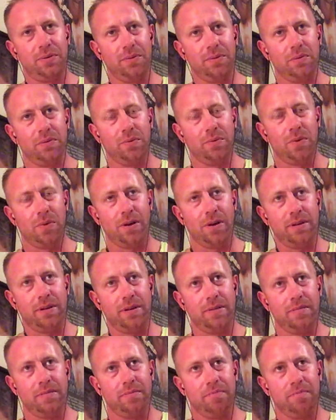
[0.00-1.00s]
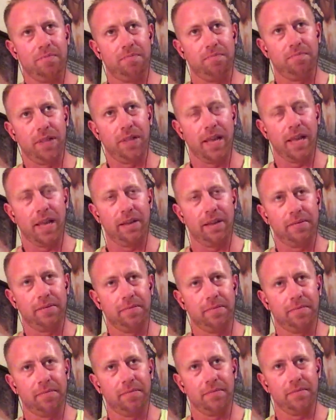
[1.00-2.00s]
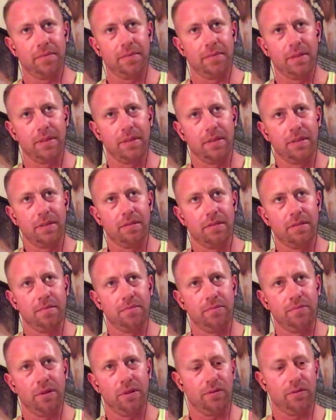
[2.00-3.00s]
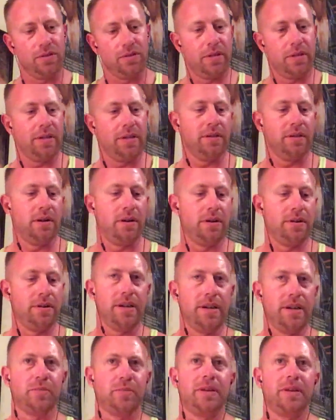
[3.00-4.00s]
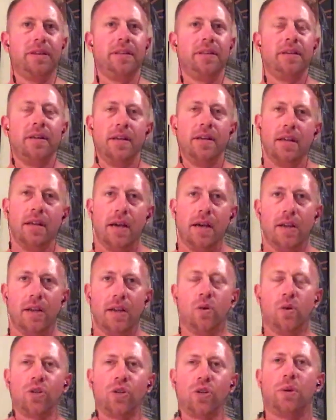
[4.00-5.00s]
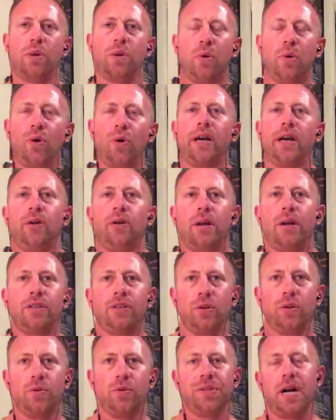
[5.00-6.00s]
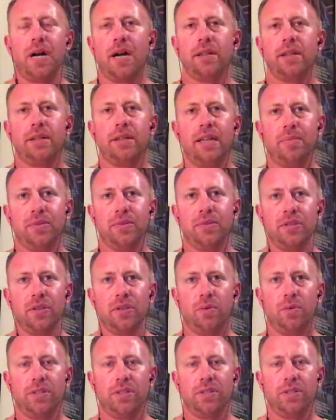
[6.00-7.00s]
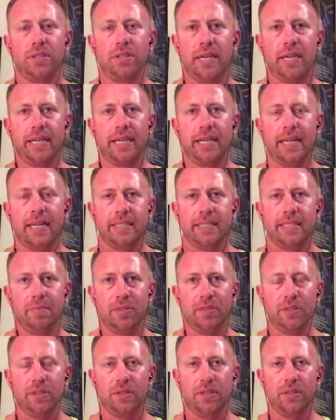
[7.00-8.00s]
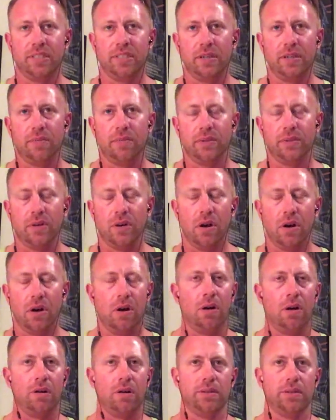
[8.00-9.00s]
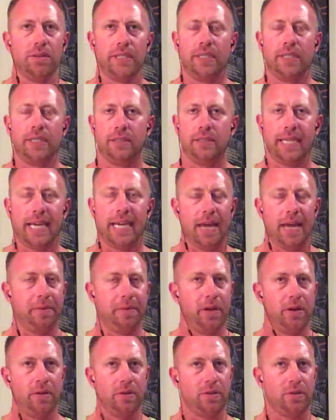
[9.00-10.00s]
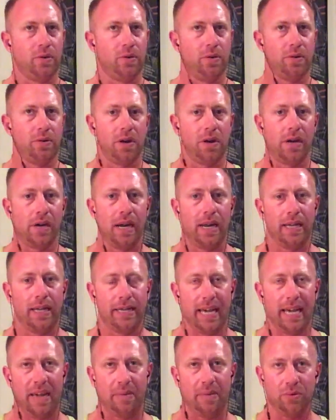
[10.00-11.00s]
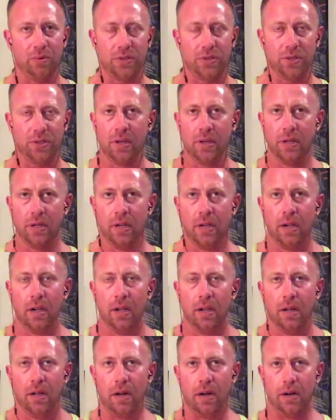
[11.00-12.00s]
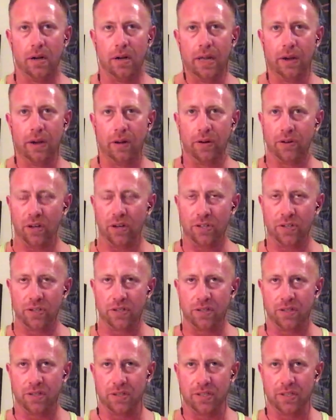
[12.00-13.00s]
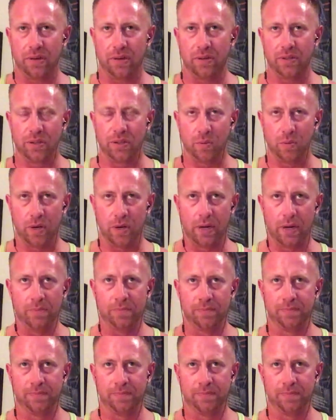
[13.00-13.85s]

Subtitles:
1, play. Previously on X-Men. And, of course, we will get around to doing the Island episode, which is a kick-ass episode itself with all the cameos going on and any Cable's introduction to the series as well.